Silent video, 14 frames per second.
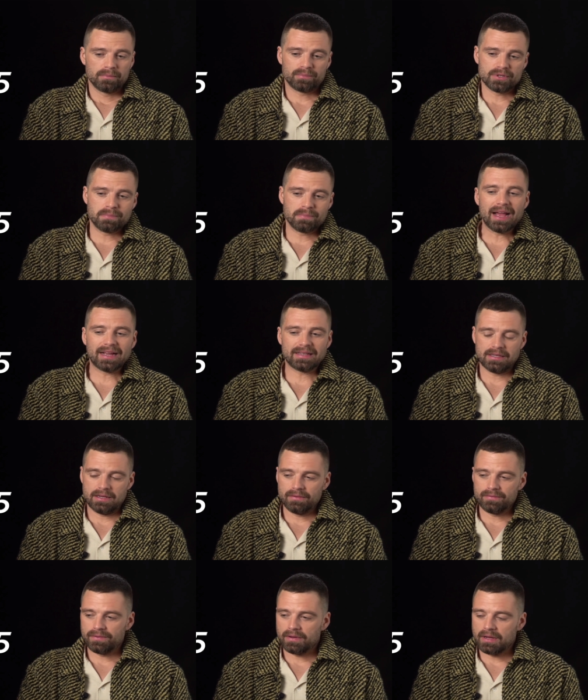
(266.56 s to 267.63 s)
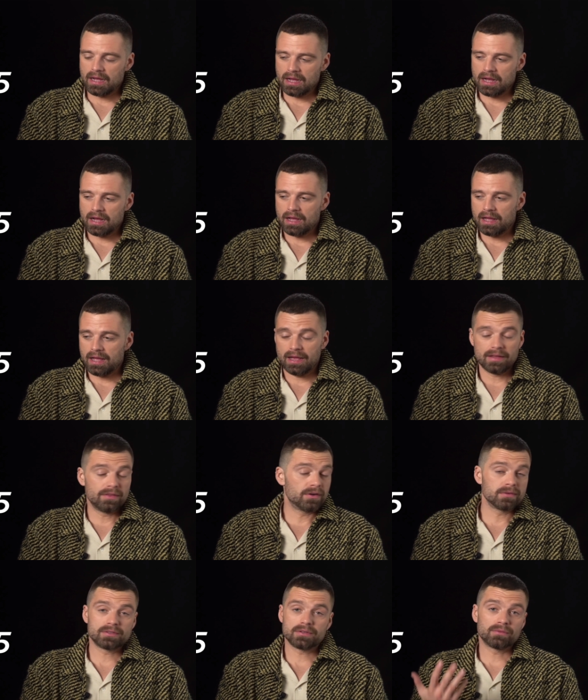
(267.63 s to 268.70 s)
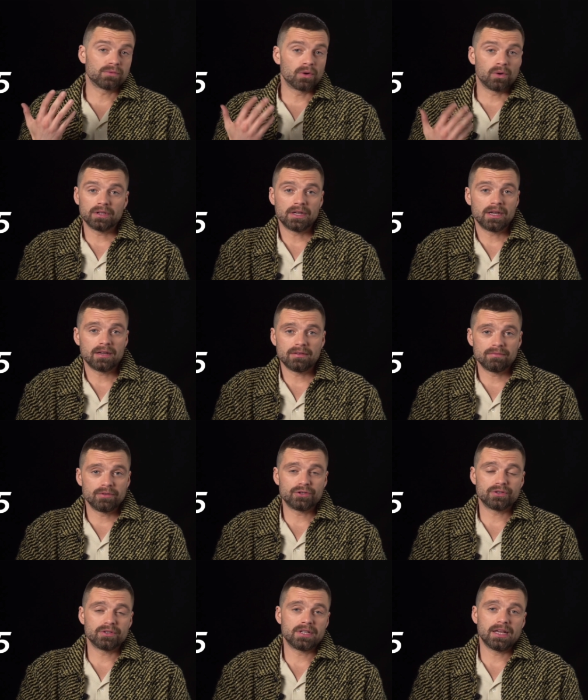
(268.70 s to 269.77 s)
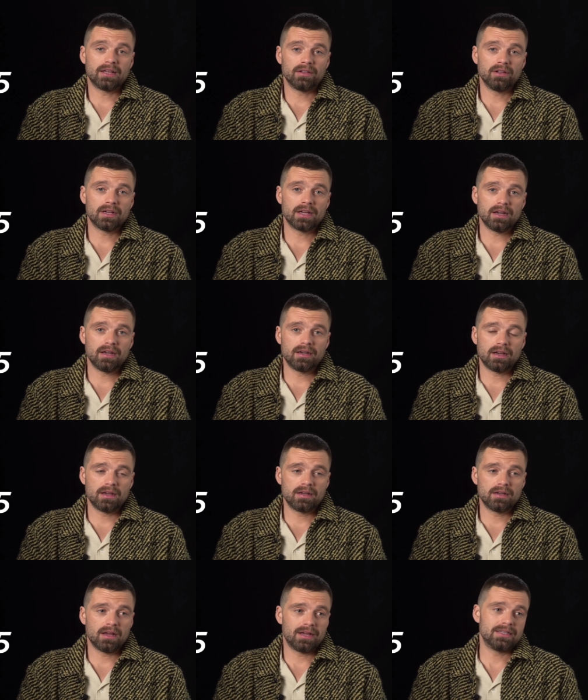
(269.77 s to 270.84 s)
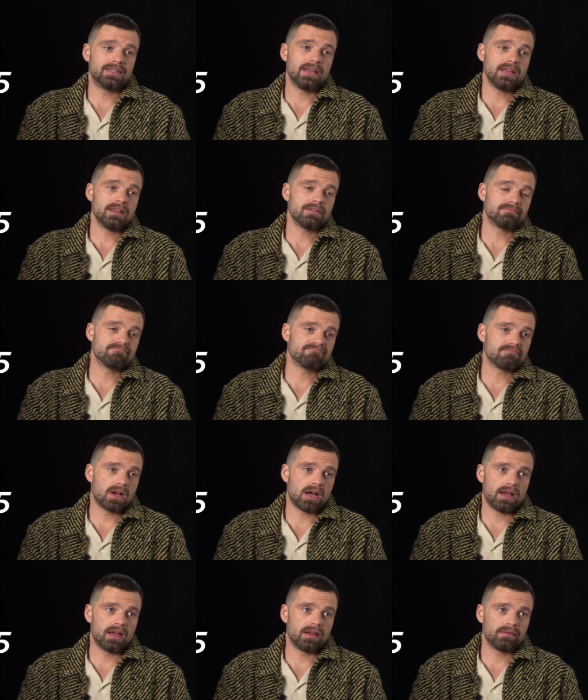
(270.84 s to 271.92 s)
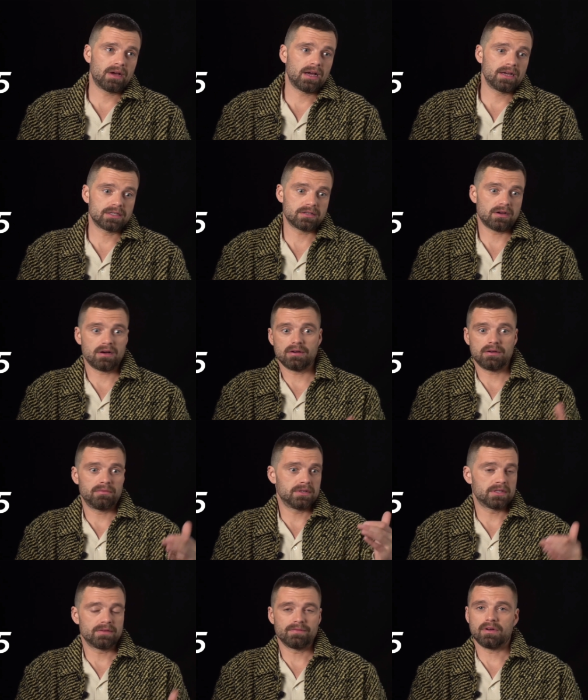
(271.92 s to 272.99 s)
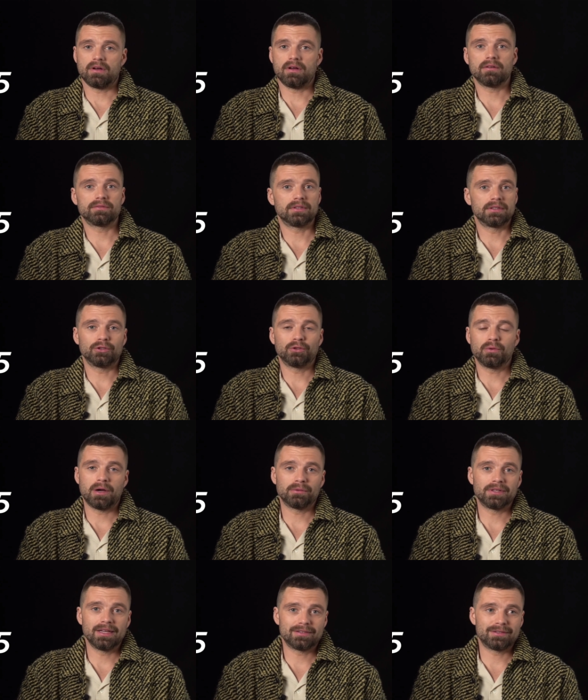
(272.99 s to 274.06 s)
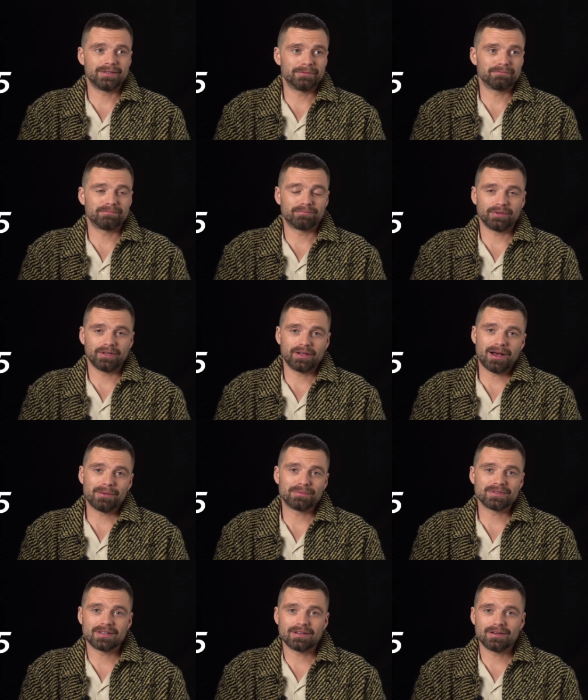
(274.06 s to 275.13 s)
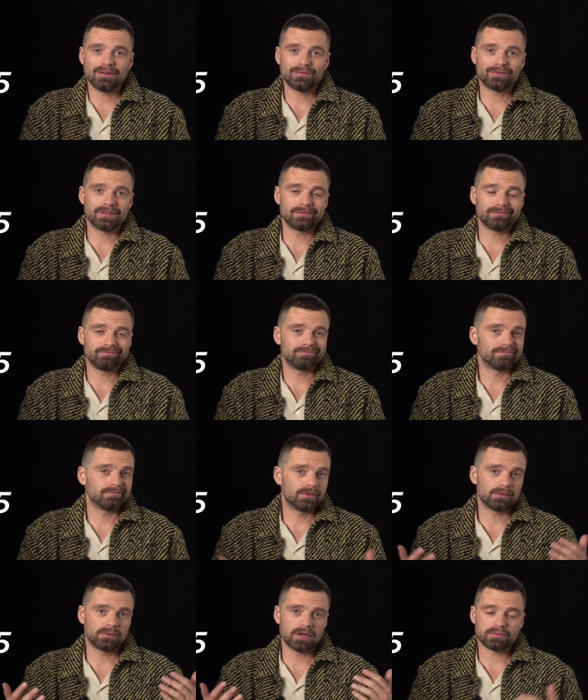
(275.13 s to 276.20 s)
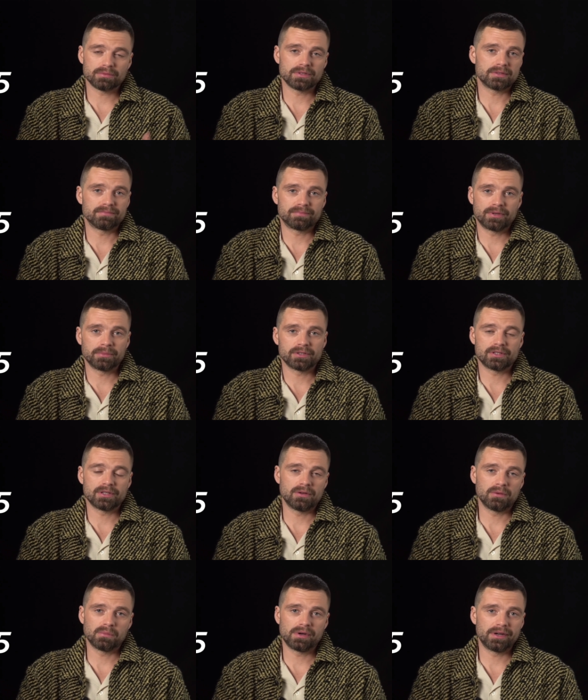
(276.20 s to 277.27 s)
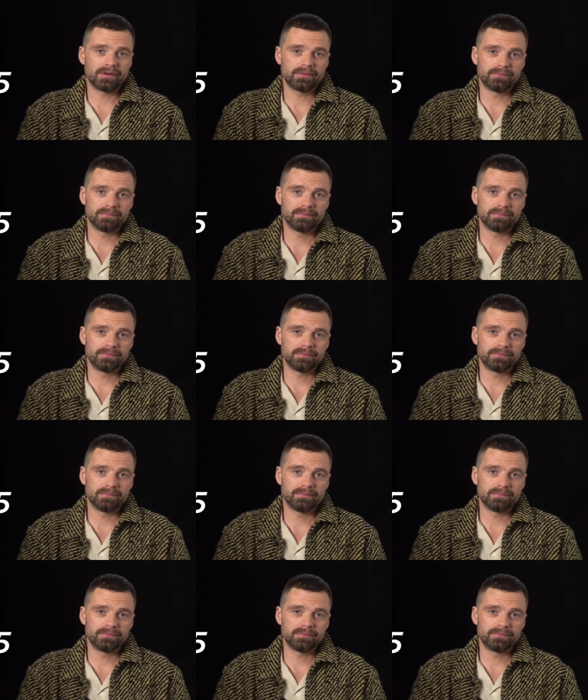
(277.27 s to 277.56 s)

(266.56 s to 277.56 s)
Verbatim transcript: perspective. Uh, and there's a role in it, and you should take a look at it. And I did, and I I saw who was involved and who I would get to play opposite of, and the rest was pretty much a no-brainer.